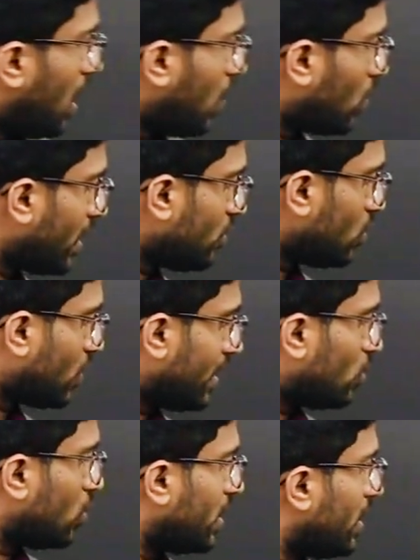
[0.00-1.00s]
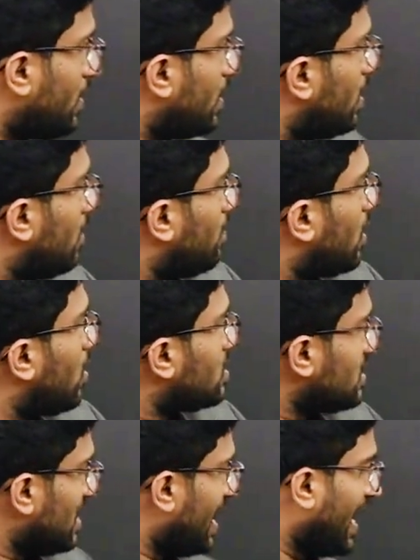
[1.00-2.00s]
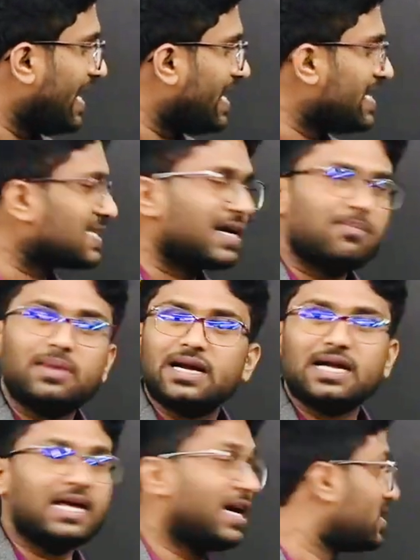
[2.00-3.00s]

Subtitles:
How can you get OD? Because AD is completely